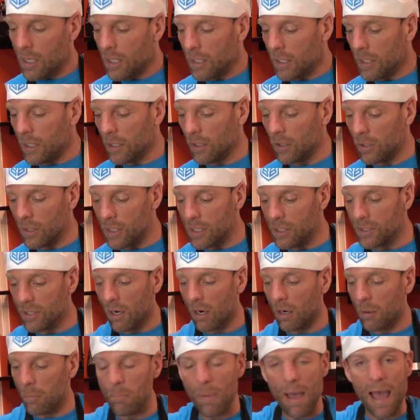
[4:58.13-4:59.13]
Here is
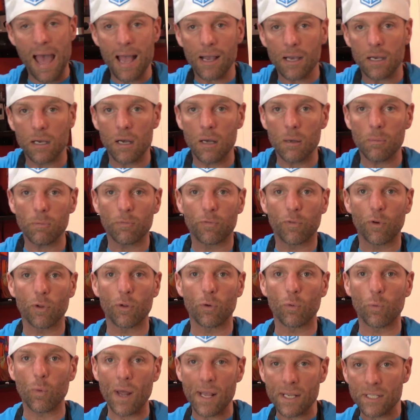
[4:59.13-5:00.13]
our backup for the
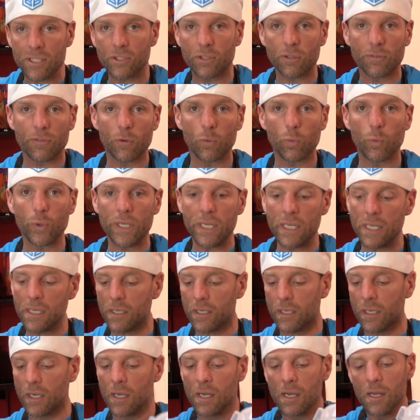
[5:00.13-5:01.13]
rest of the
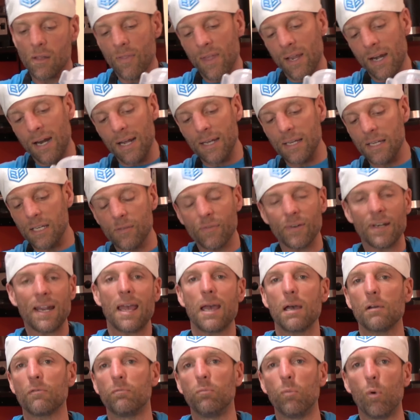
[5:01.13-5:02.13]
week. Then I even
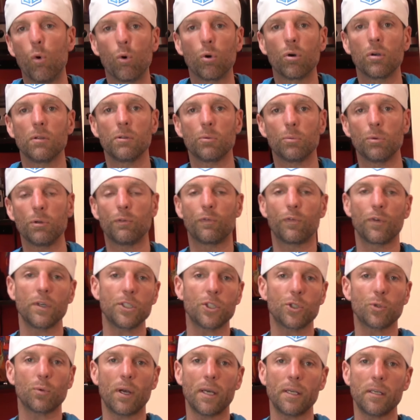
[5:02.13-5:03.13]
have more in the
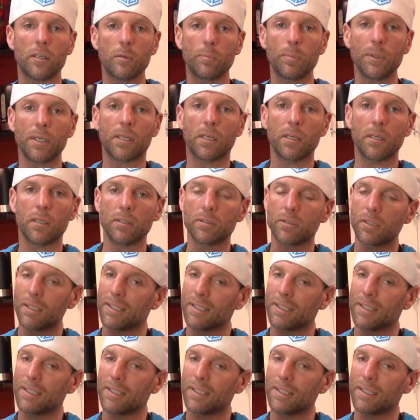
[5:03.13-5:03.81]
refrigerator because,